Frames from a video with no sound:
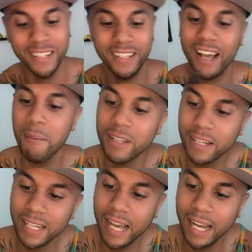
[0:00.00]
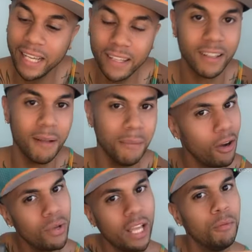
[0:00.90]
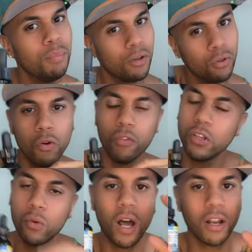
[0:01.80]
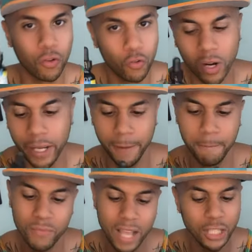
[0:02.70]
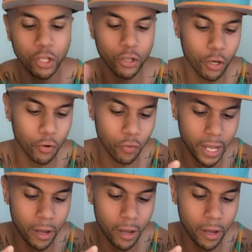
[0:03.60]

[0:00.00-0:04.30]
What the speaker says: I'm looking at it. I'm like, okay, you putting chlorophyll in your water, great. I turn it around,